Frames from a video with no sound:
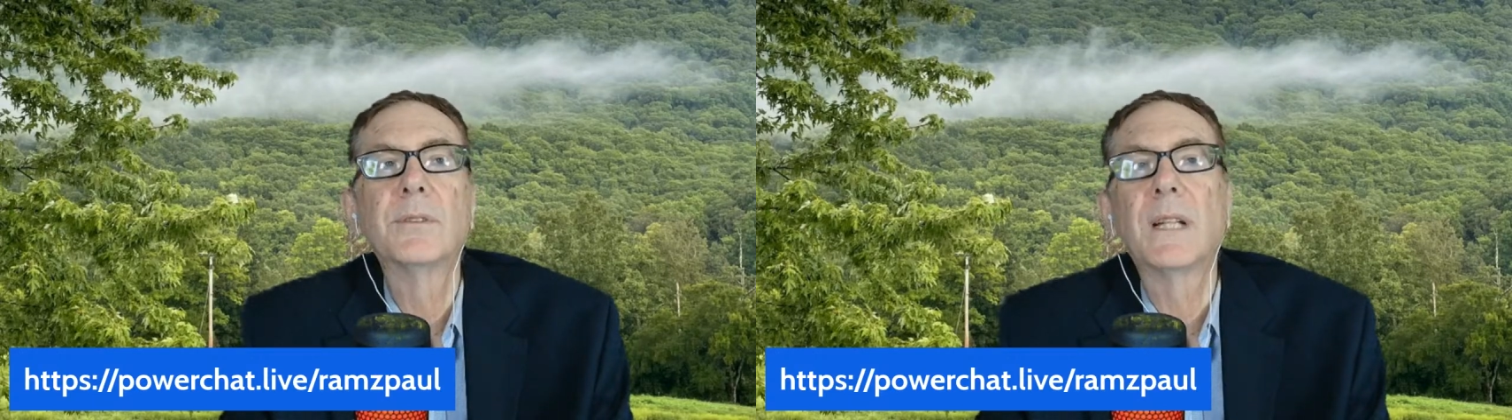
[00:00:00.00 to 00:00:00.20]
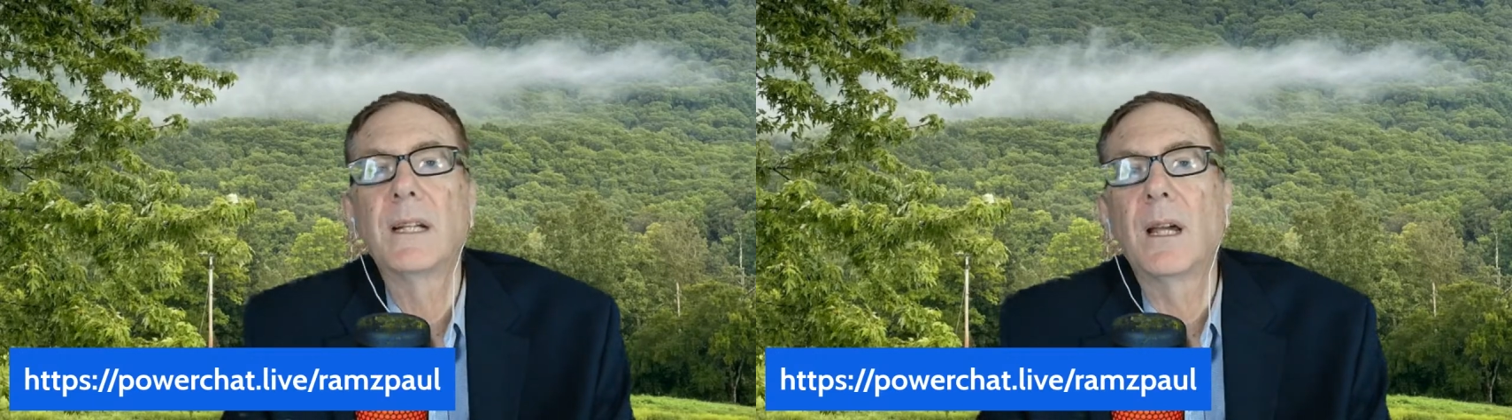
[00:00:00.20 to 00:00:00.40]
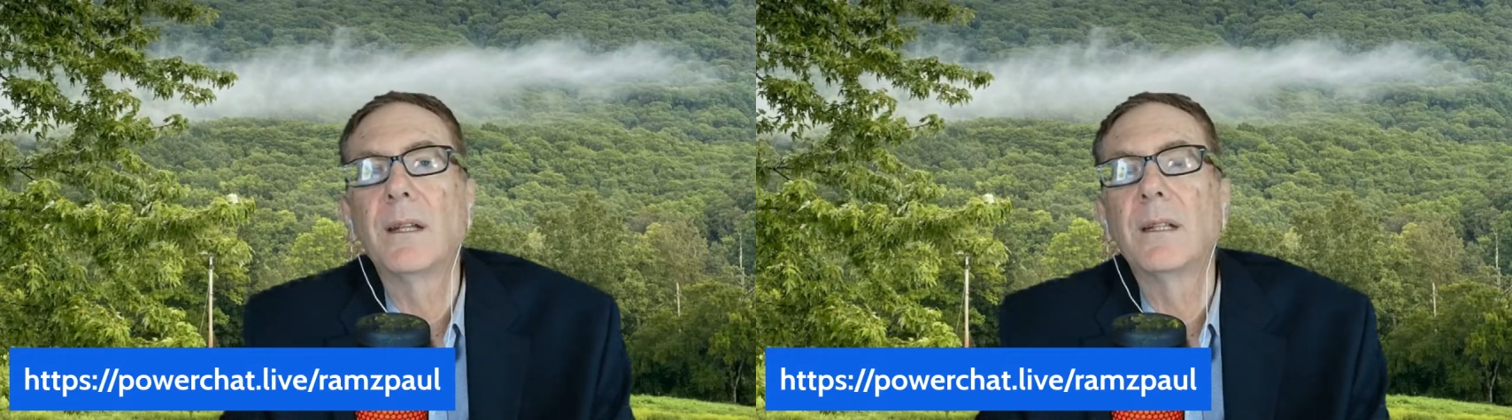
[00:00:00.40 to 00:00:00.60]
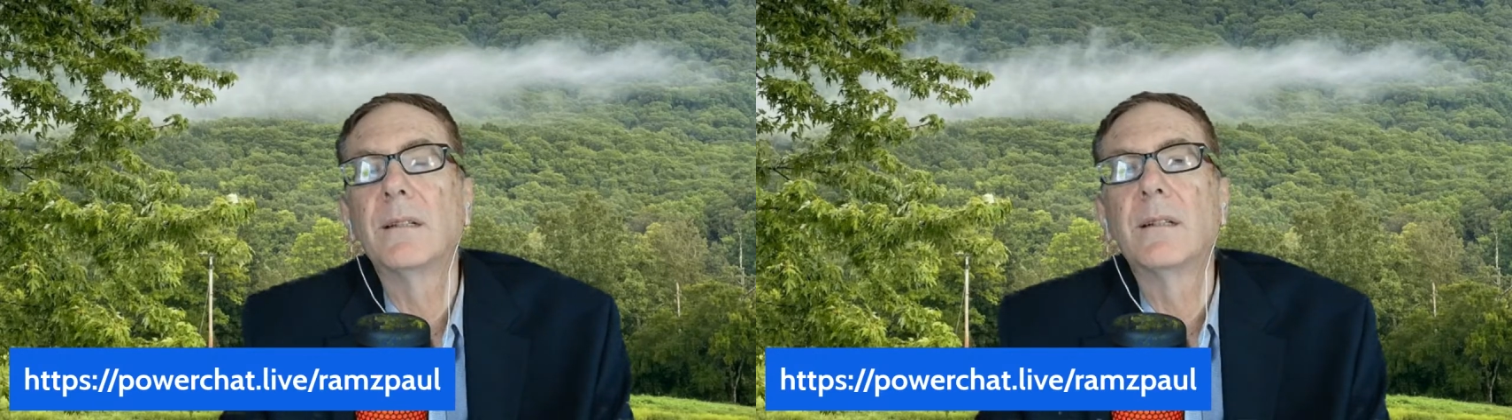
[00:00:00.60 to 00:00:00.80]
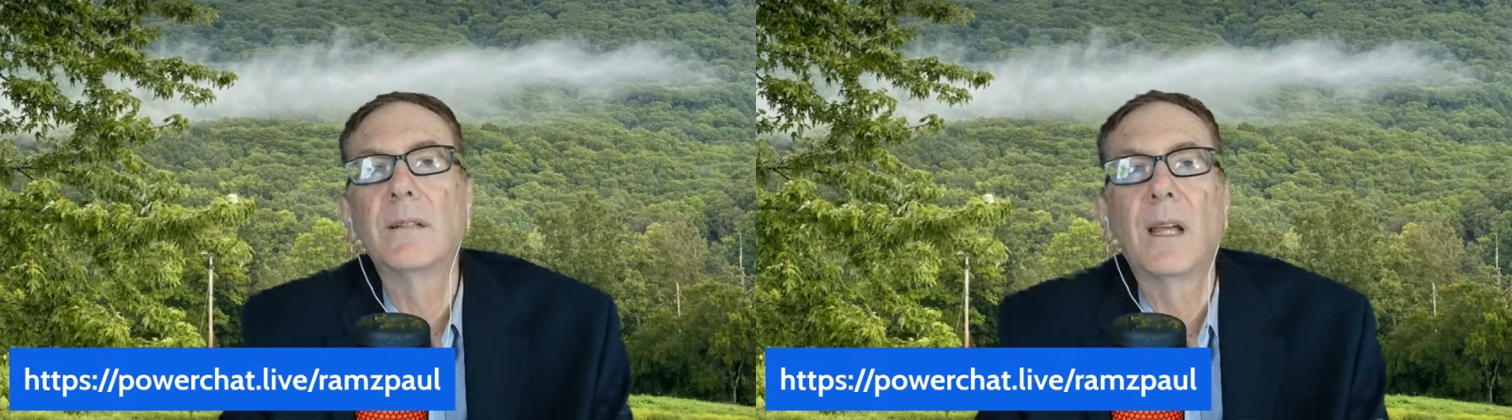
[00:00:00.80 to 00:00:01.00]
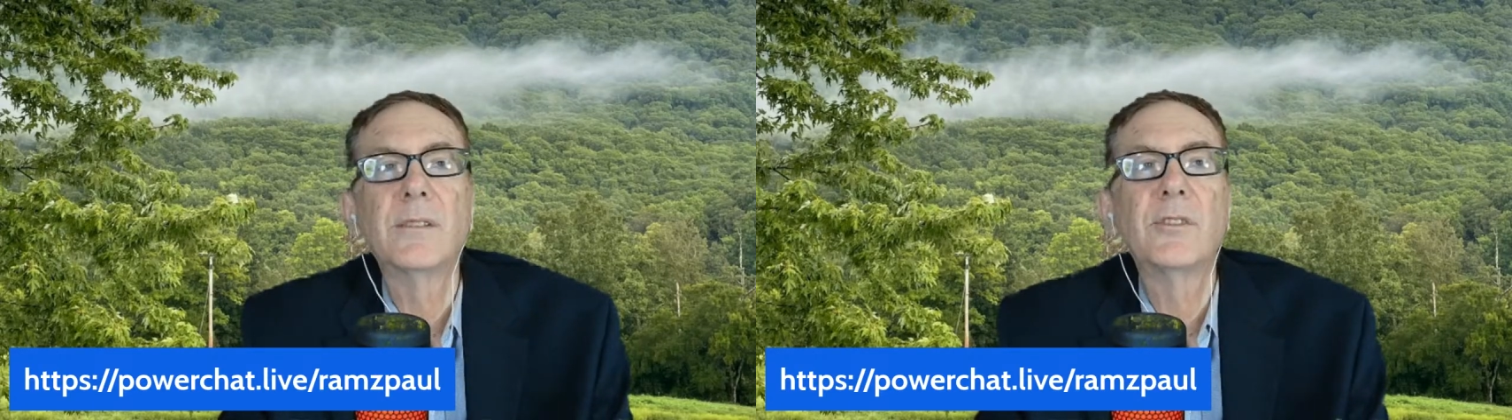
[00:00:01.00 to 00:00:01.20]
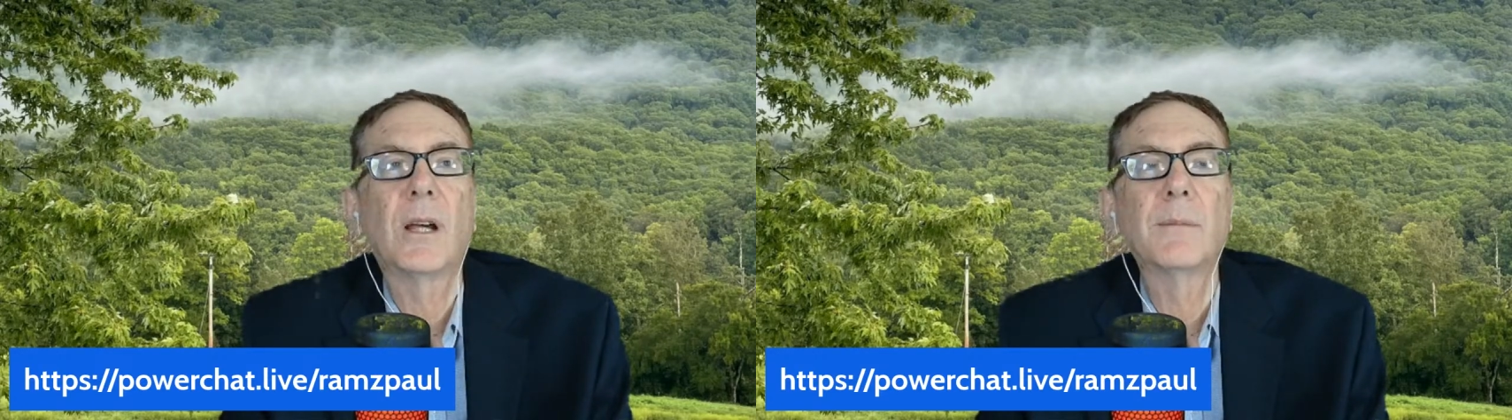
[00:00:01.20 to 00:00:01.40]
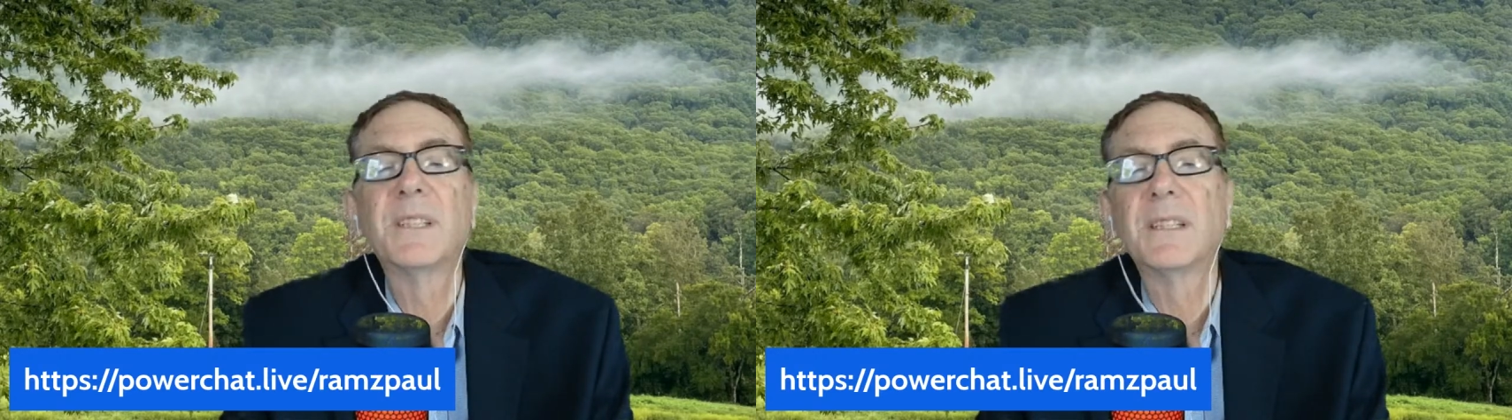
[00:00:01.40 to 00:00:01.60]
they got into nice
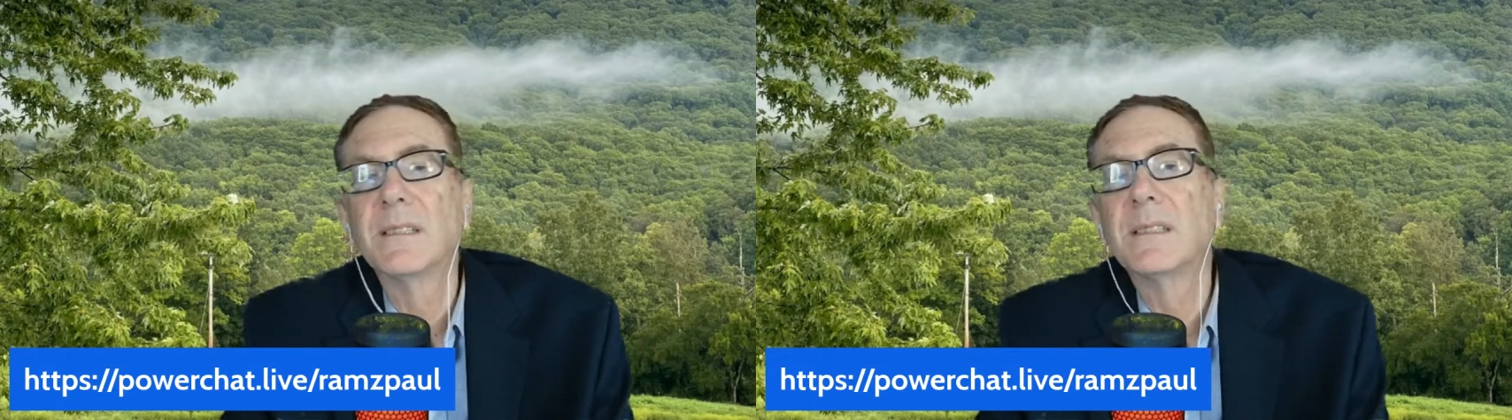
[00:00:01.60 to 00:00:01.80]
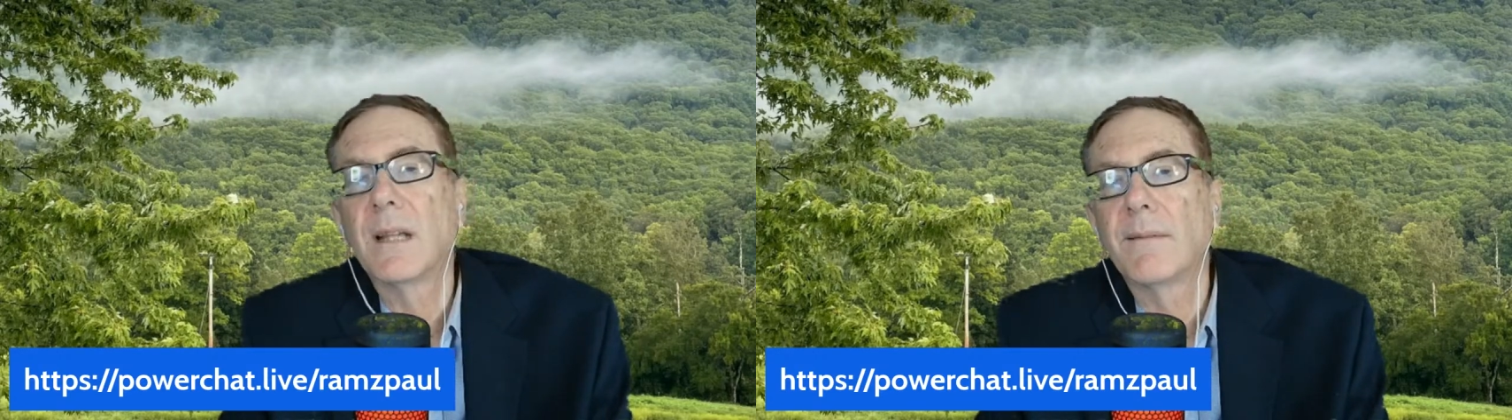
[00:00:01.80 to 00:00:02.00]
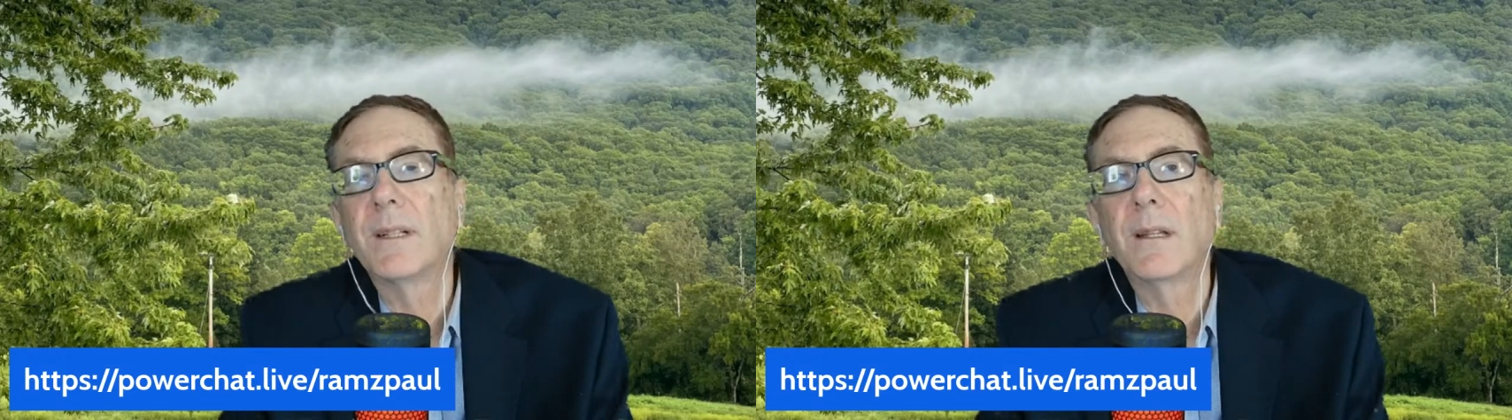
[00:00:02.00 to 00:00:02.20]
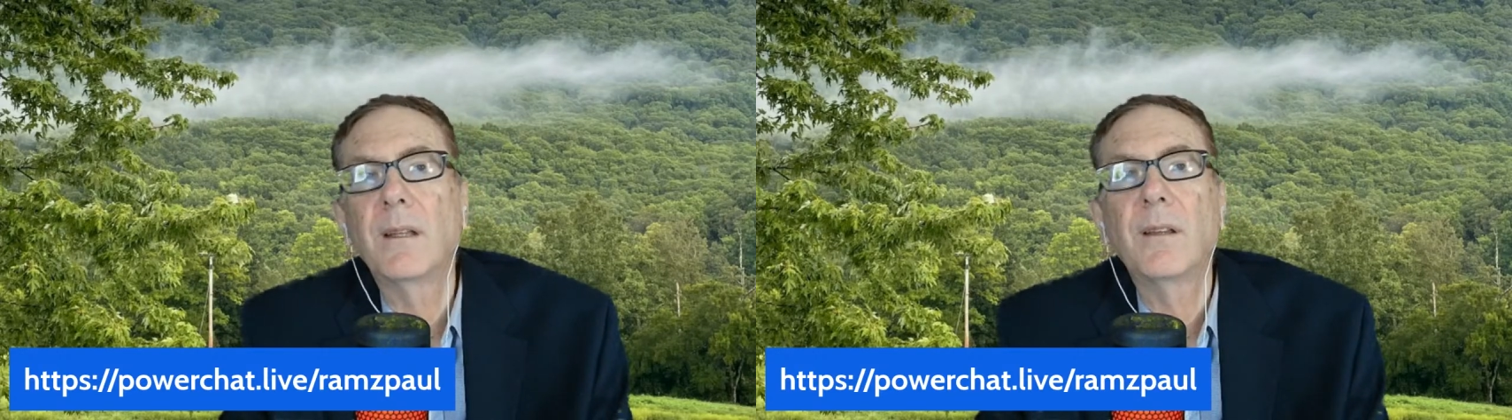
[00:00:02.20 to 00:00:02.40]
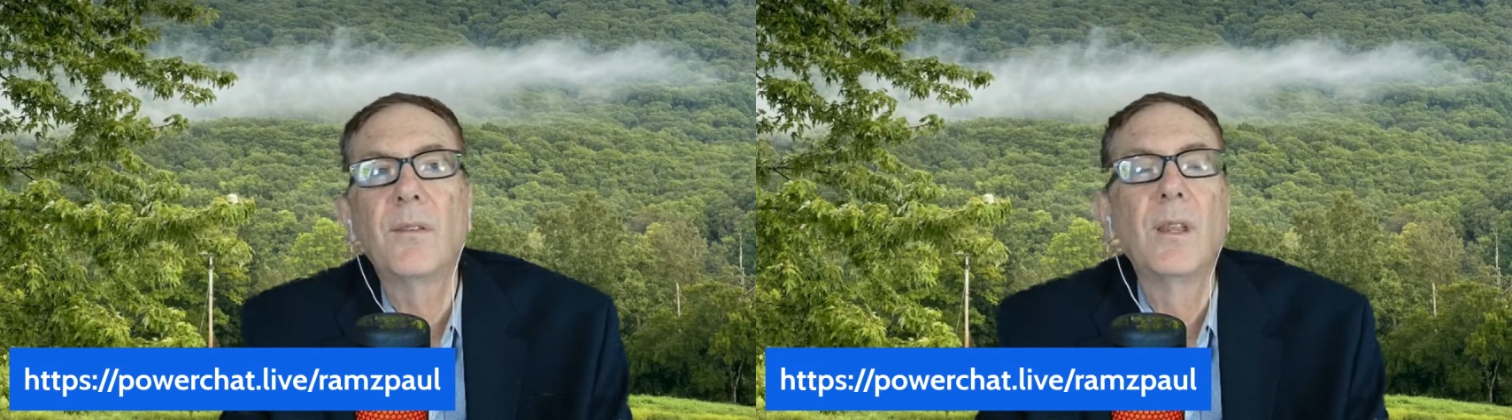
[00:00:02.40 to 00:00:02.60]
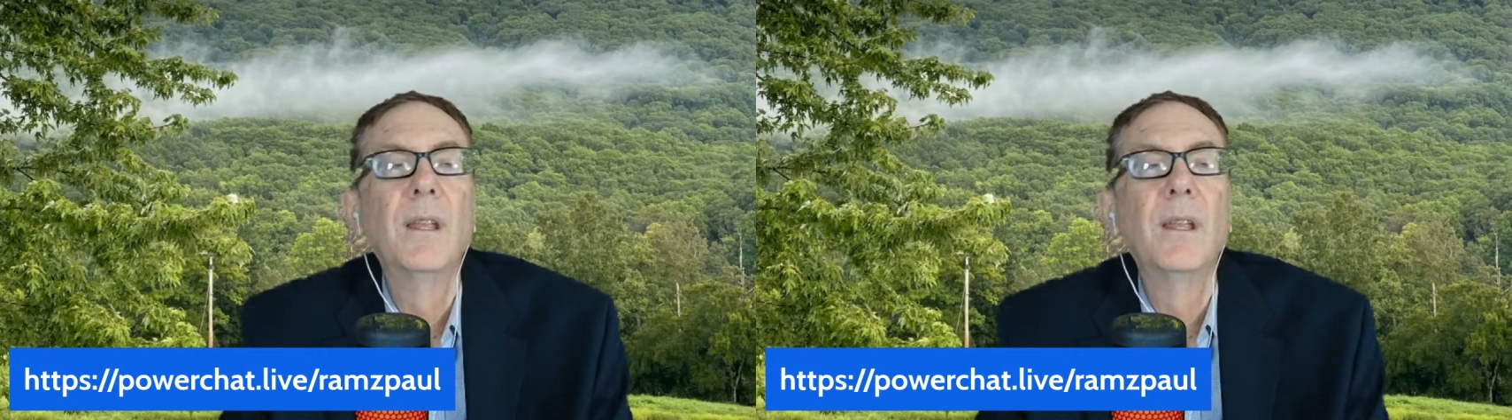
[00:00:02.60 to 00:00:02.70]
jobs in the 70s.